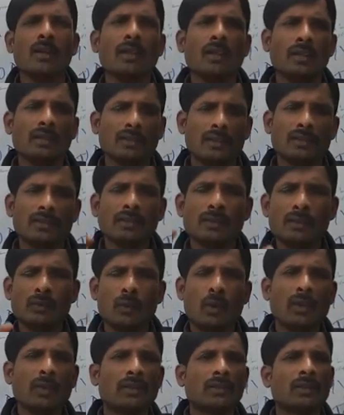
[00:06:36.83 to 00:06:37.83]
This is
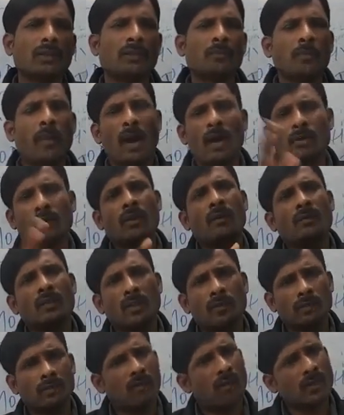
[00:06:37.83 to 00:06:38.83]
what the part of the
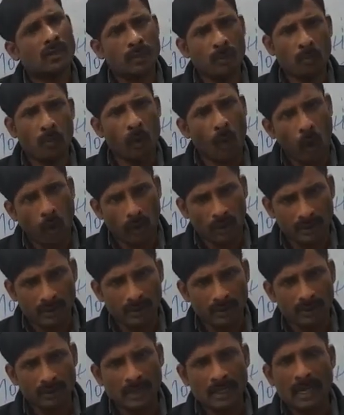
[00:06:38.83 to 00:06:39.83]
first plot.
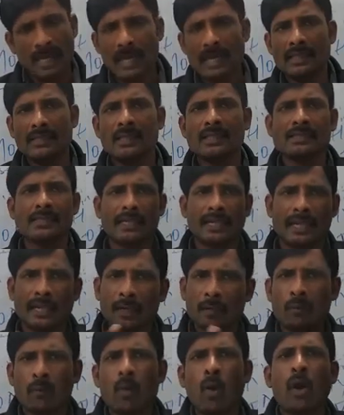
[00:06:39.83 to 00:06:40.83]
In the
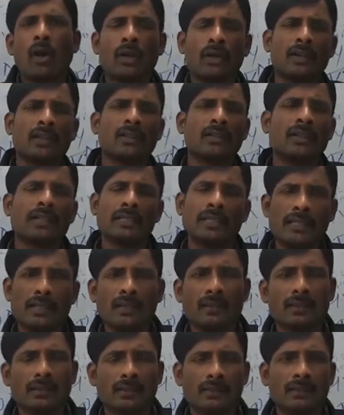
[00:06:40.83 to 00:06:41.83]
second plot
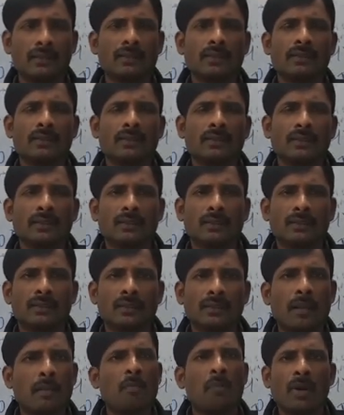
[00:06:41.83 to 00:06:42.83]
here,
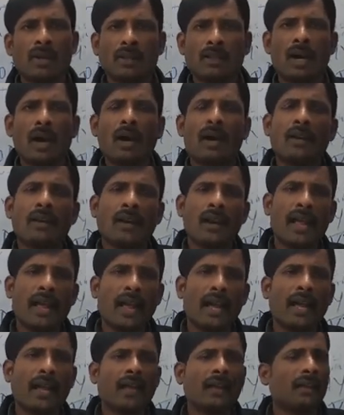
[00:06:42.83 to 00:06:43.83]
Nambardar
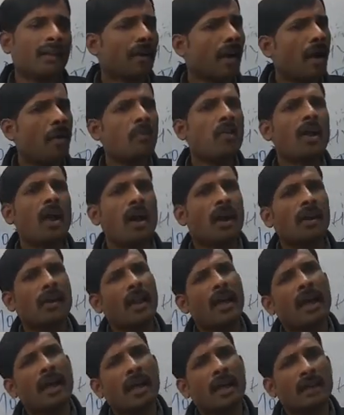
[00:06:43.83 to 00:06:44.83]
and Ramlal
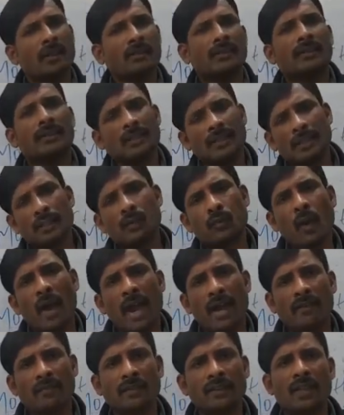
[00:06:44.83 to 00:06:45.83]
and his
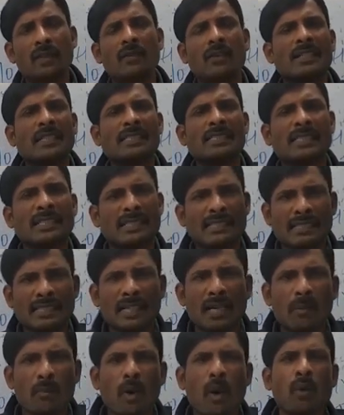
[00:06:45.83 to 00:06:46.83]
wife, they were discussing
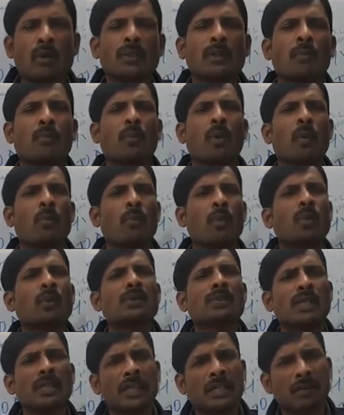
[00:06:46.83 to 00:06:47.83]
about the
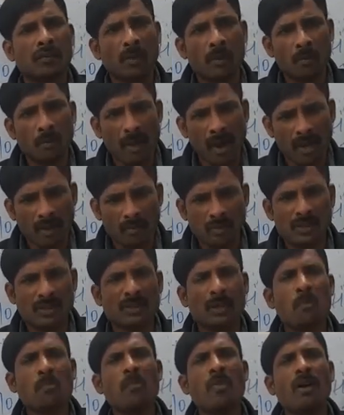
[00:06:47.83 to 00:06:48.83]
proposal given by
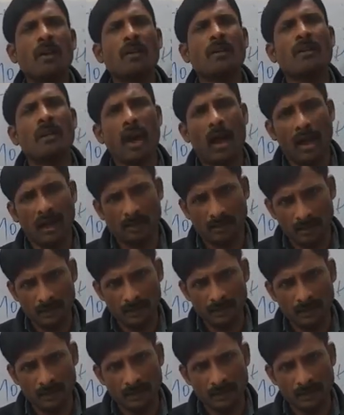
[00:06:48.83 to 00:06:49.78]
Visambar Nath.